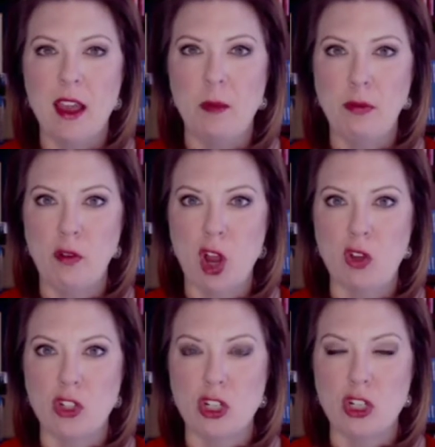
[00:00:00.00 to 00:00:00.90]

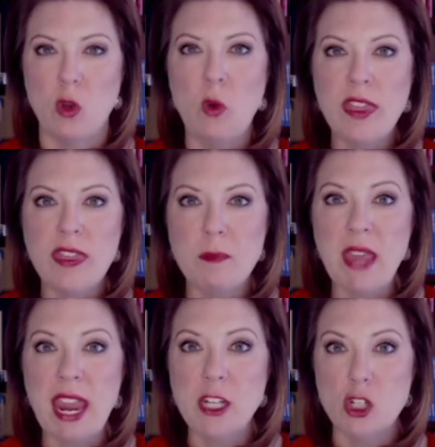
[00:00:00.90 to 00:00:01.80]
approach with the
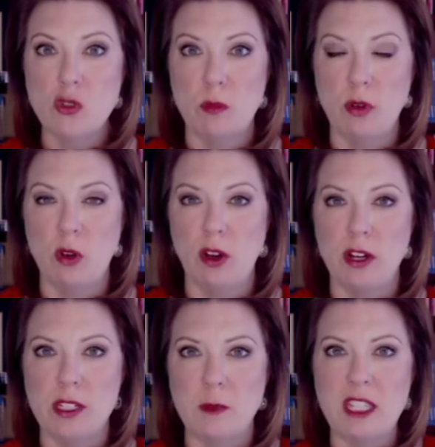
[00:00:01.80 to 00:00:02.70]
pages
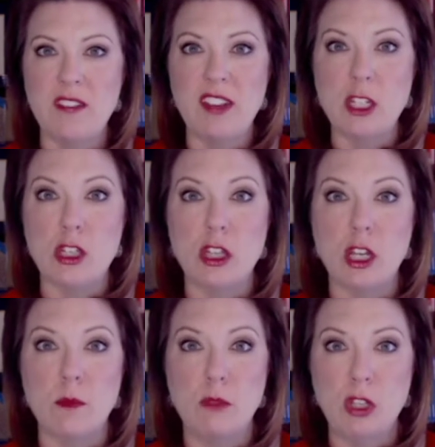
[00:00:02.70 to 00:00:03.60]
report specific to the
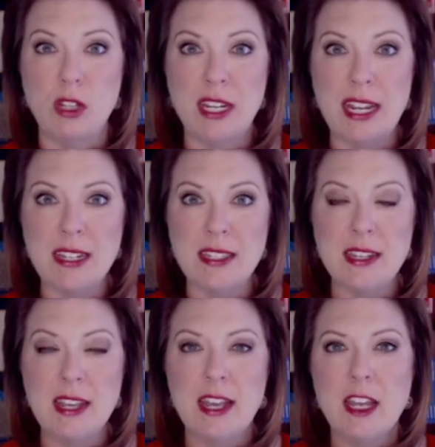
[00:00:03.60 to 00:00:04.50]
communities,